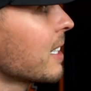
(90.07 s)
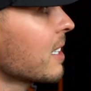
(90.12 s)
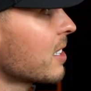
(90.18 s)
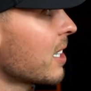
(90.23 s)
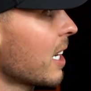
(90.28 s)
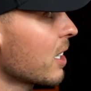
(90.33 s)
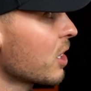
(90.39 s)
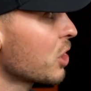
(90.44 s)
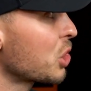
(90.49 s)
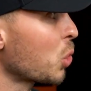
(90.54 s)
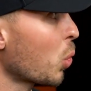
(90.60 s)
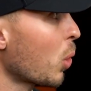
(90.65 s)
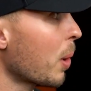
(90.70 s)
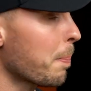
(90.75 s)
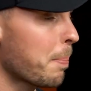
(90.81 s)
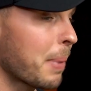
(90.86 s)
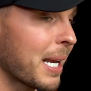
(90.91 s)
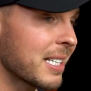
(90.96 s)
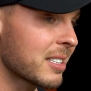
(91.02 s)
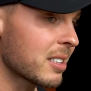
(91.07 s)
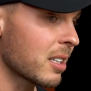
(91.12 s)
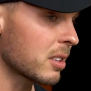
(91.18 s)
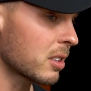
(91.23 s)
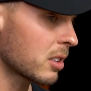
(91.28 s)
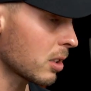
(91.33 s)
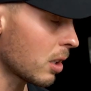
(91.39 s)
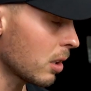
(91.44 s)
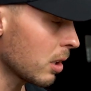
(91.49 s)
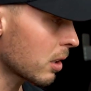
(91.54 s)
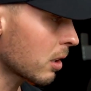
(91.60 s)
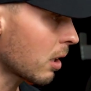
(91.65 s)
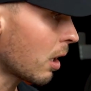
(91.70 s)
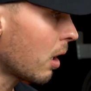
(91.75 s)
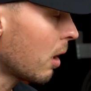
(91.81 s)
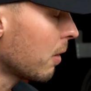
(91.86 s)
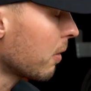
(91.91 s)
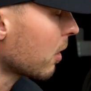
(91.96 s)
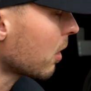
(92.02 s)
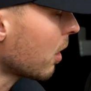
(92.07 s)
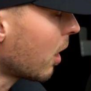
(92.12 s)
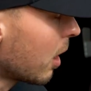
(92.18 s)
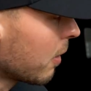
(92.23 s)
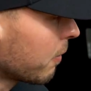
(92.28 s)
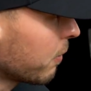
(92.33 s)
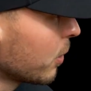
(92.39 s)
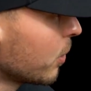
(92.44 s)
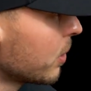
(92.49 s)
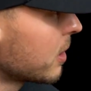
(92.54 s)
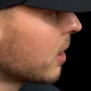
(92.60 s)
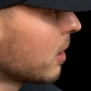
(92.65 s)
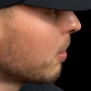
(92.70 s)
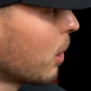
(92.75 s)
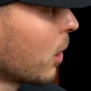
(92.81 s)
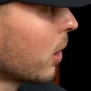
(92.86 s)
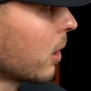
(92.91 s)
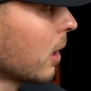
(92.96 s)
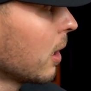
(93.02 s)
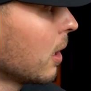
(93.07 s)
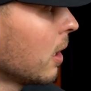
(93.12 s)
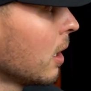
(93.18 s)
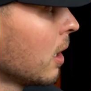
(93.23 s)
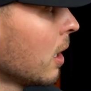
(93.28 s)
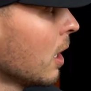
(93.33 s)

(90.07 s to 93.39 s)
to take a short based on solid confluence in the market.